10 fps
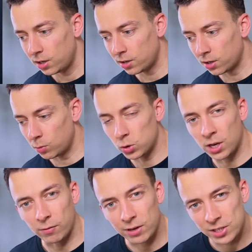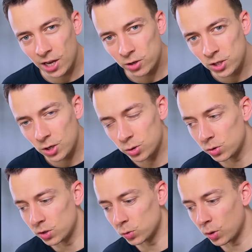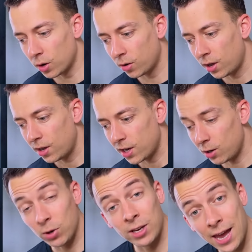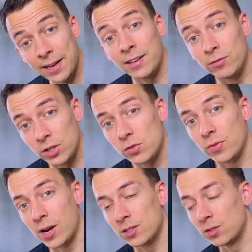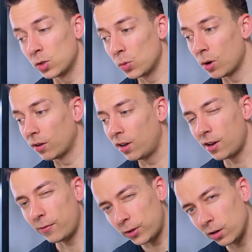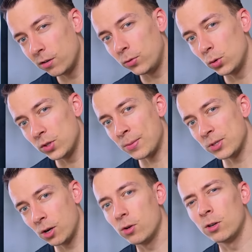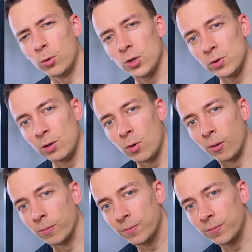Uh, we should have less algae issues as well. And we can add in fish faster as well. I've done it a few times now and it works really well.